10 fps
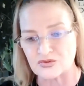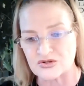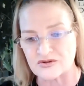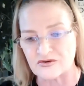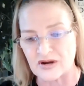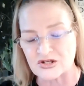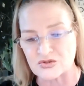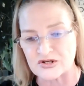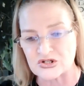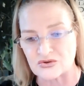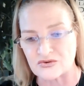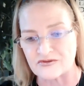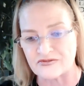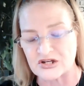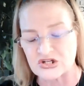to the graduation or
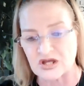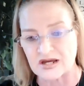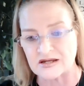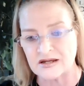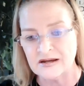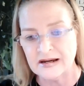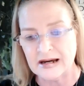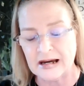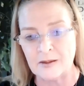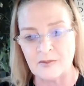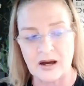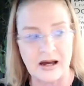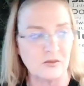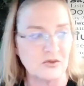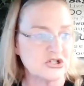the finish line.
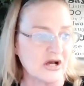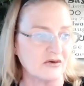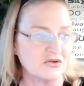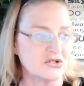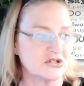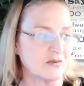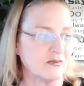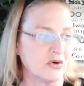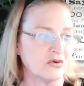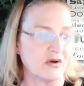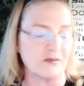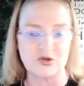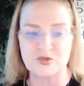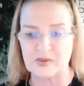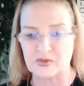I would challenge,
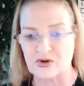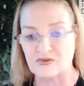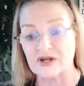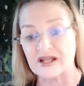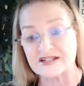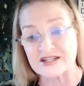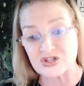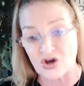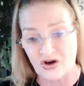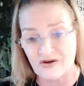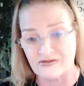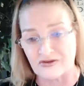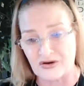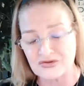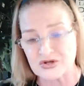most people don't realize this
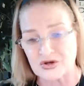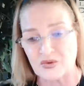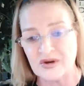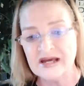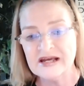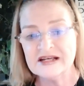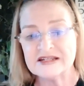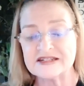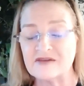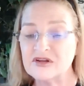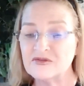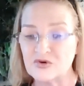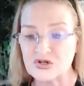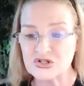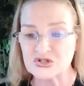also,
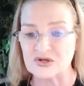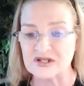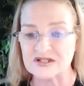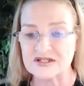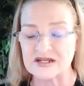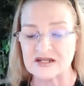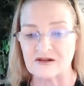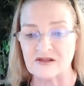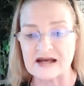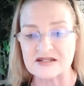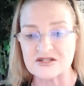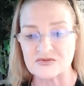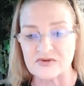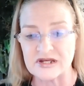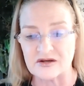74 students in the last
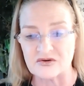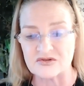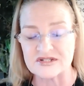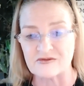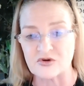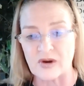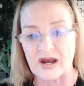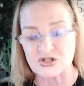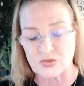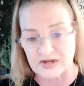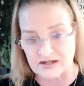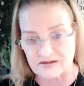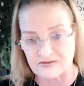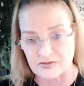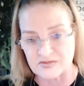3 years have
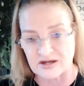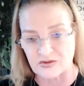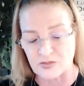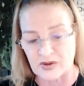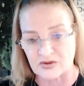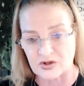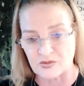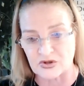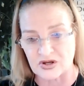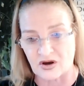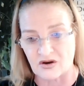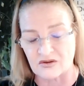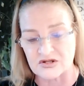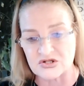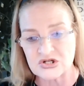graduated from South Mountain Community
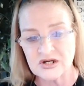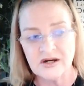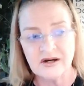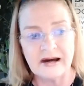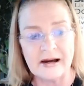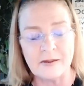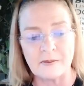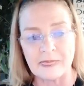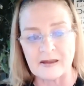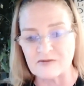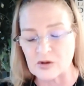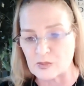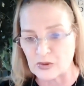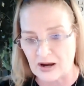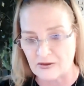College. I'm very
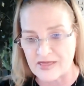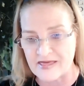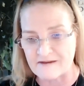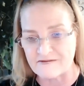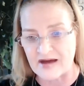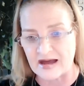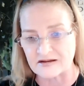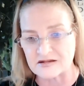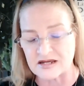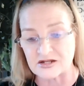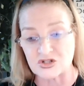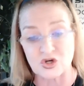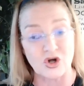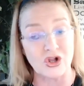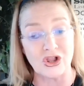proud of that fact. It
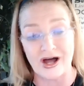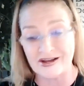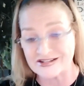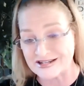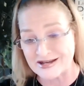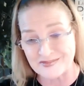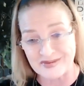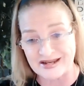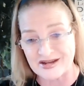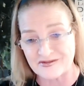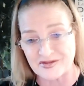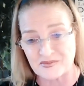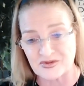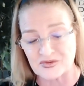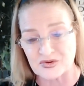took a lot to get many of
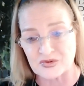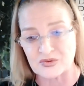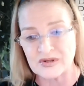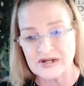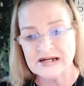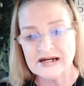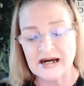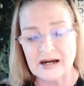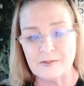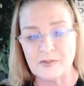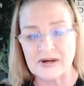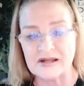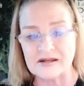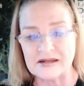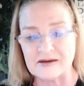them through,
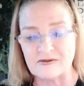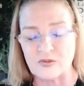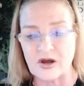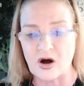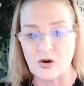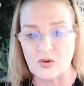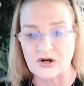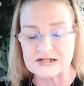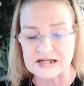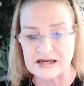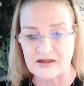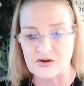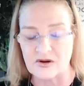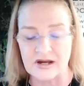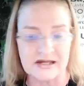but if we all work
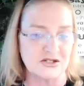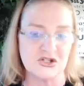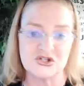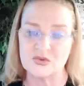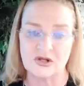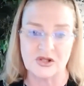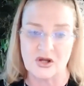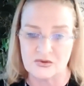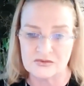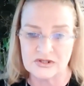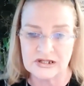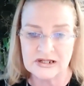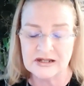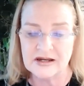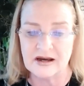together, I didn't do it alone.
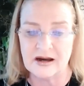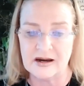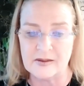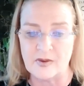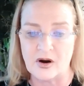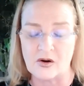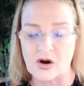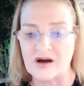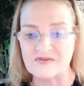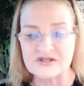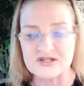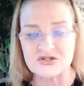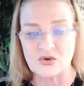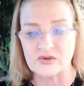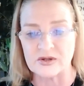Our office
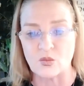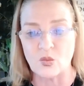is only